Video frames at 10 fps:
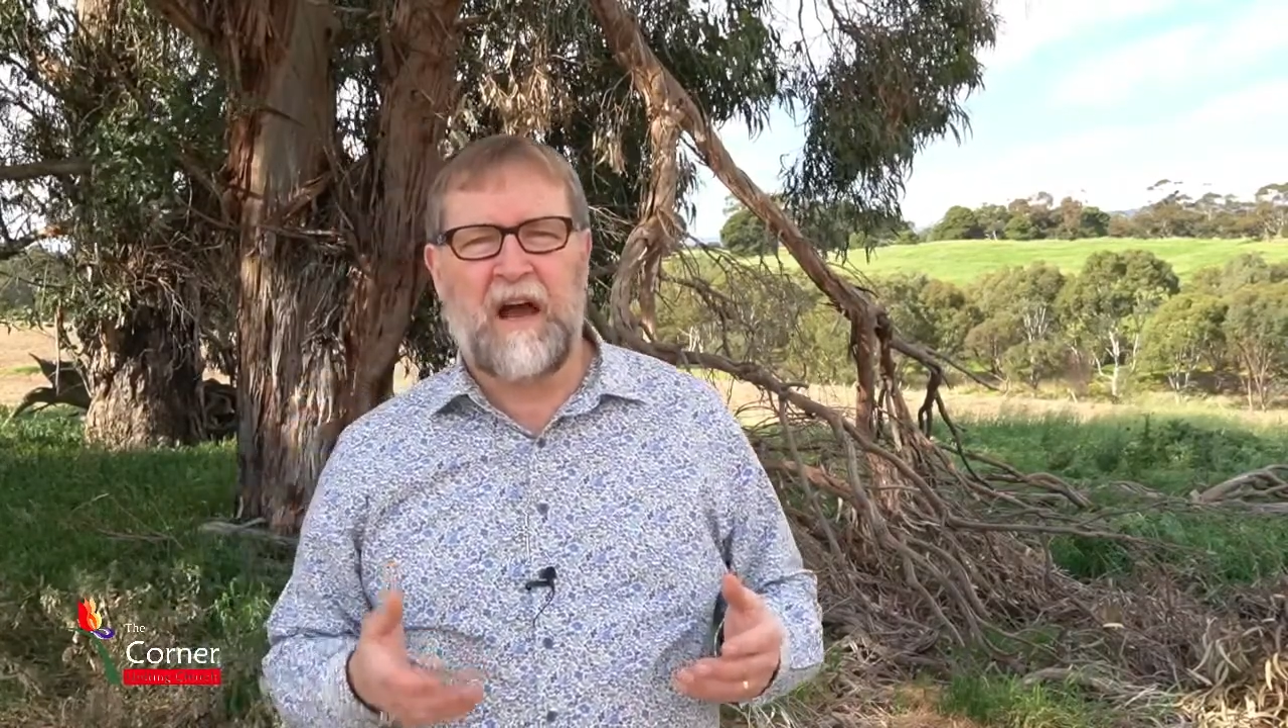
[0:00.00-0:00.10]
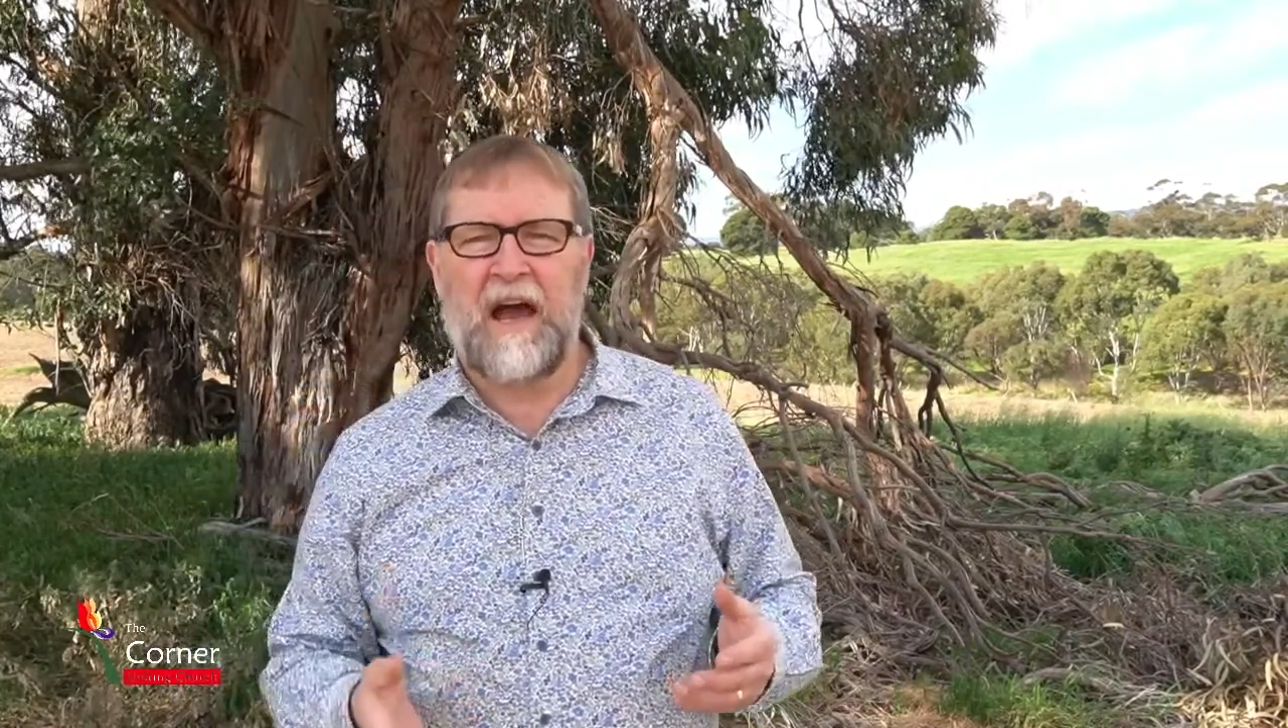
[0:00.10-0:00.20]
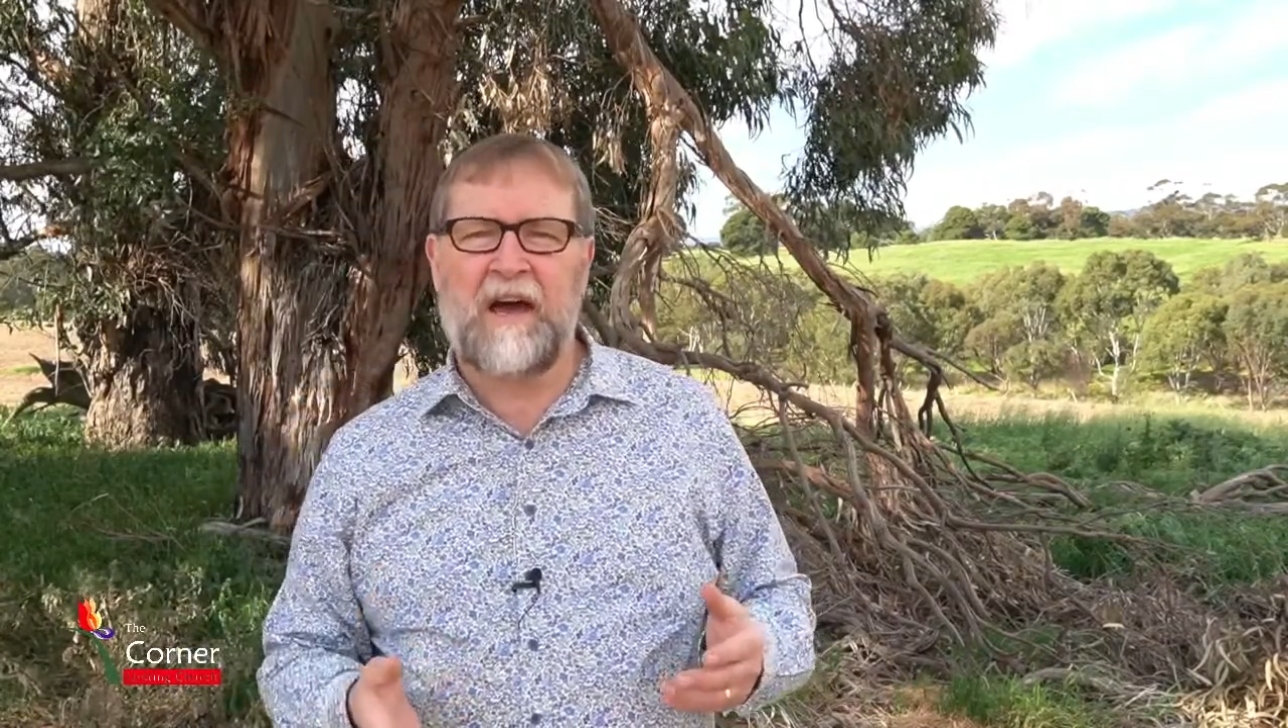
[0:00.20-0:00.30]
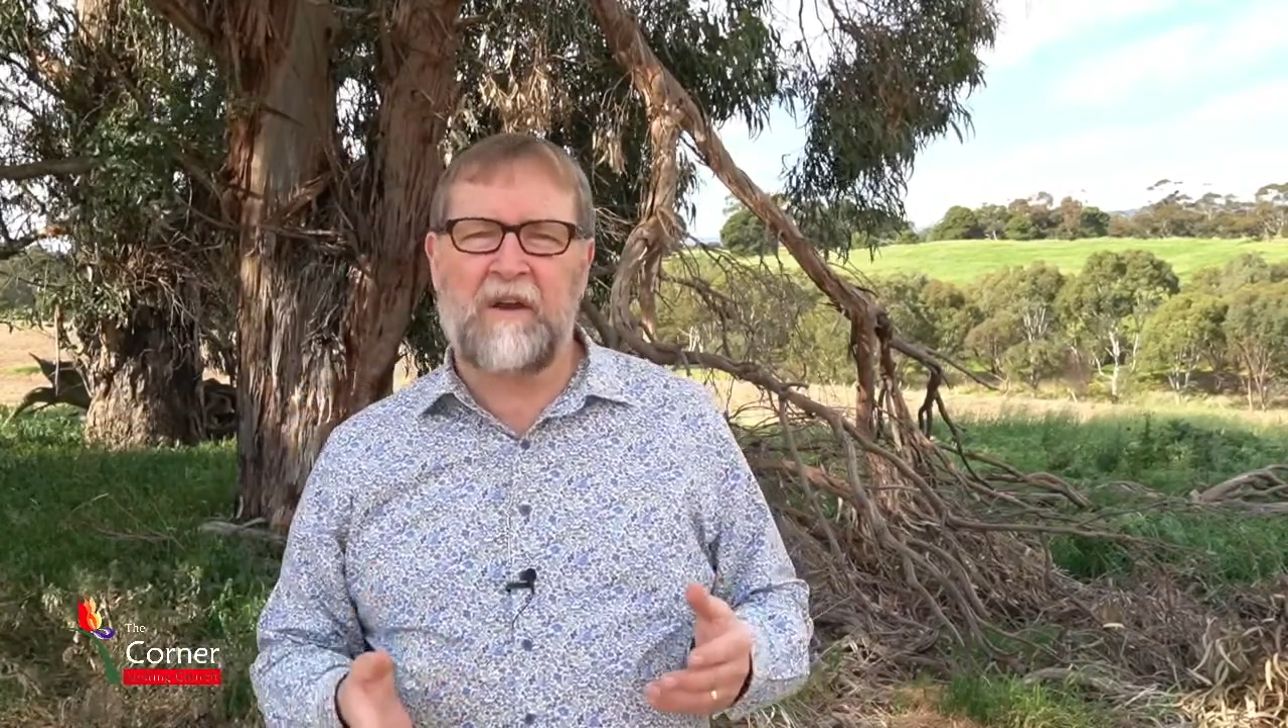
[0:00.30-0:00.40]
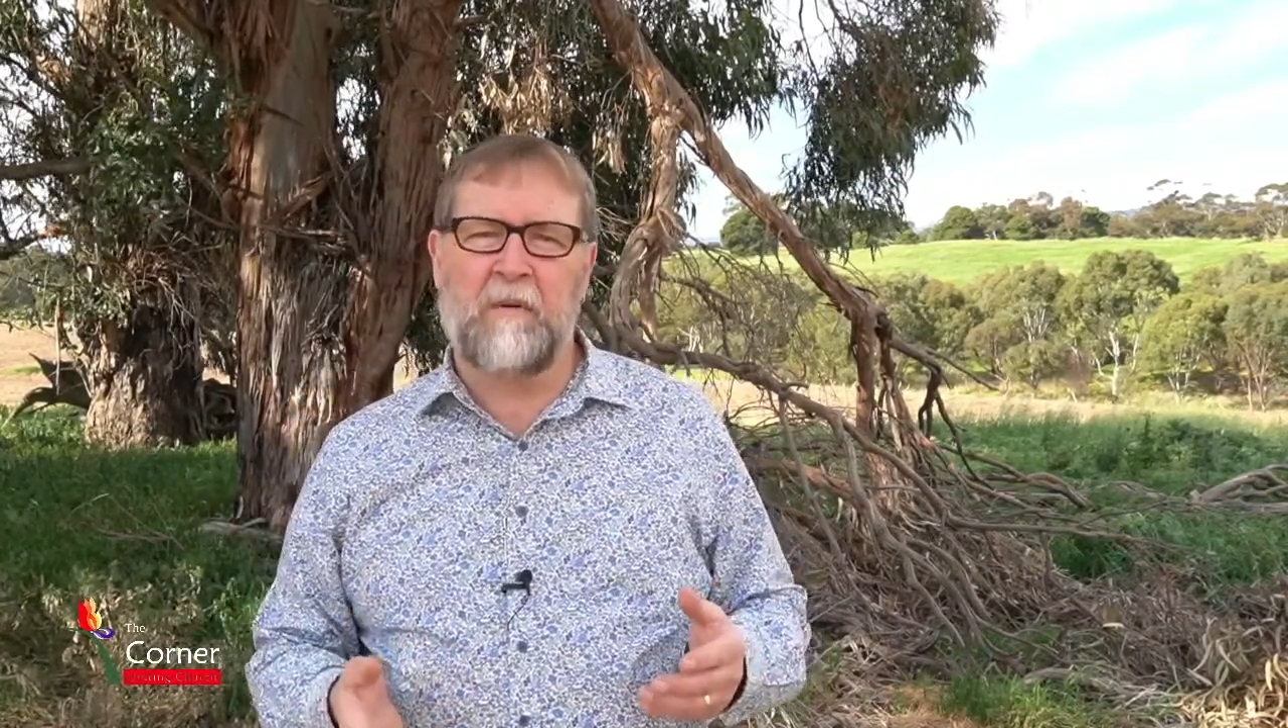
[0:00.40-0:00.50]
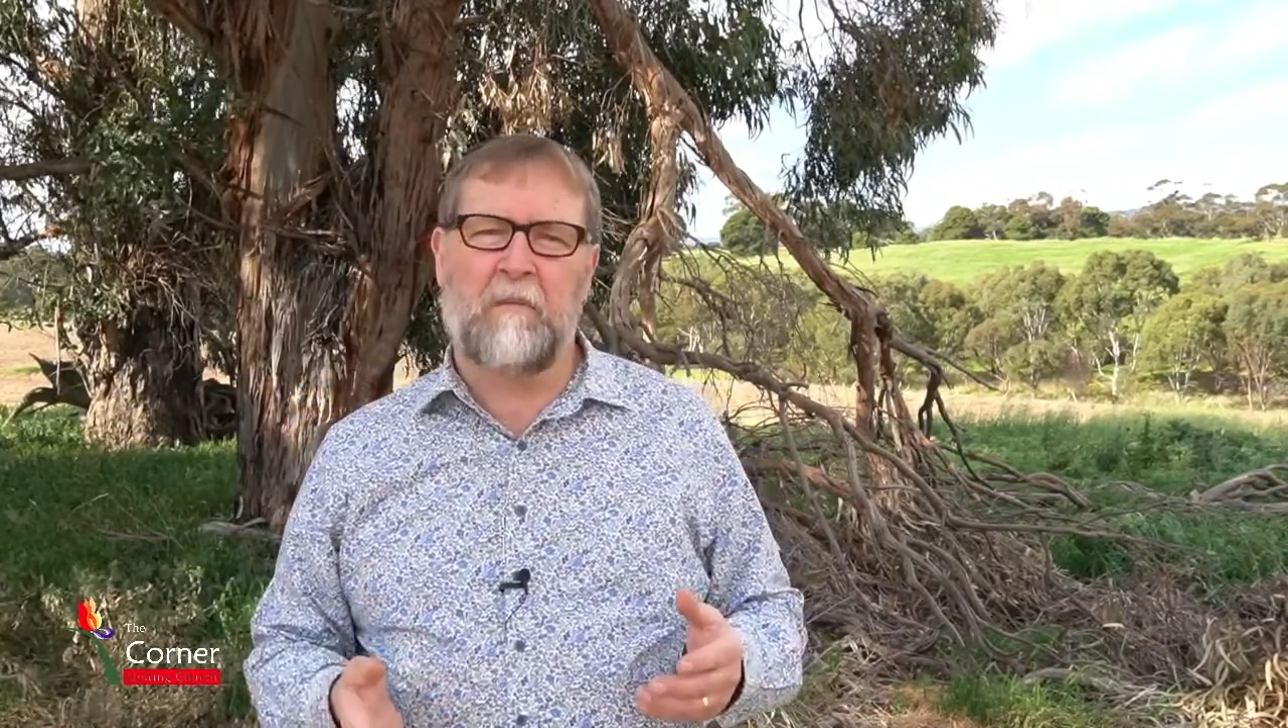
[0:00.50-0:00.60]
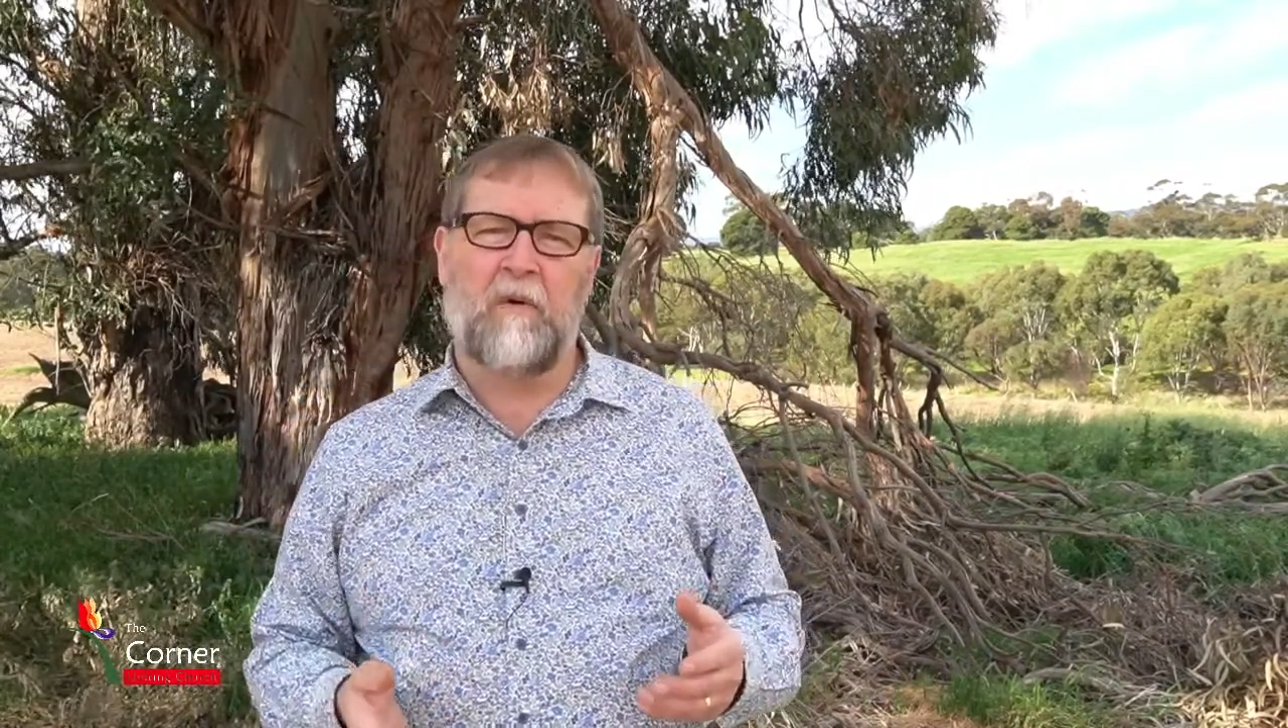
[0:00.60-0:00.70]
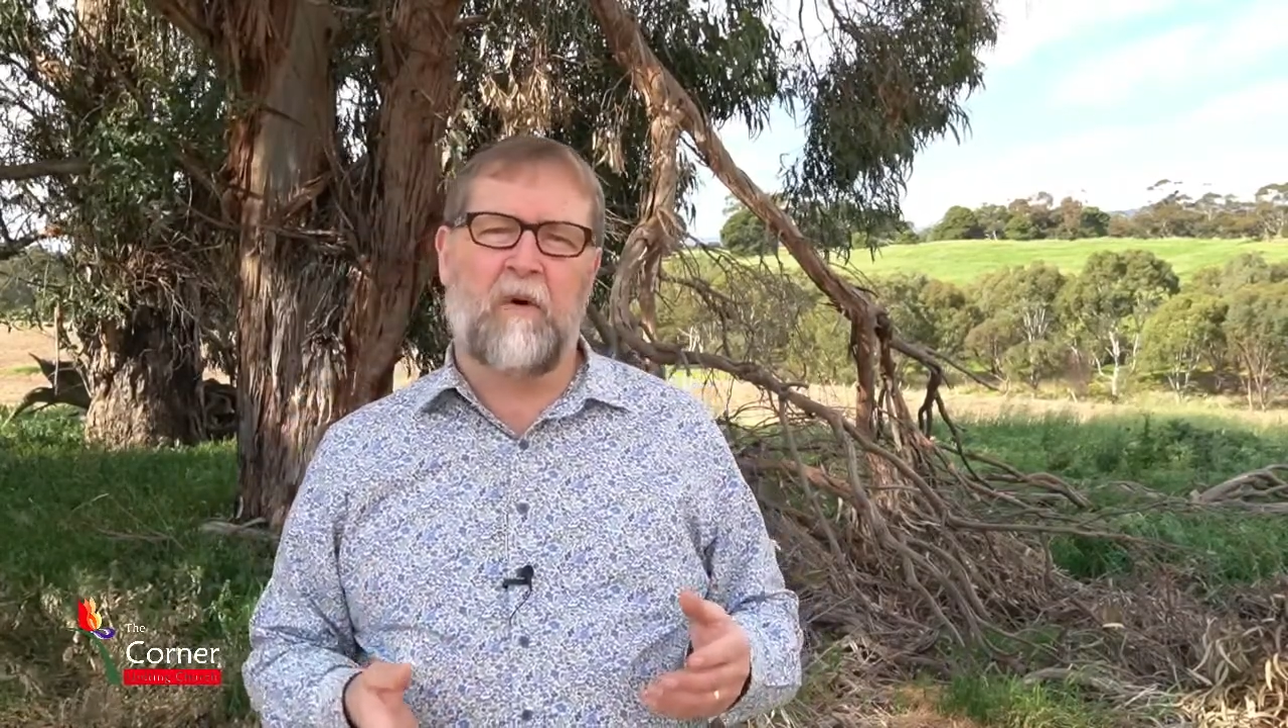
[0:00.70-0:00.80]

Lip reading: Adam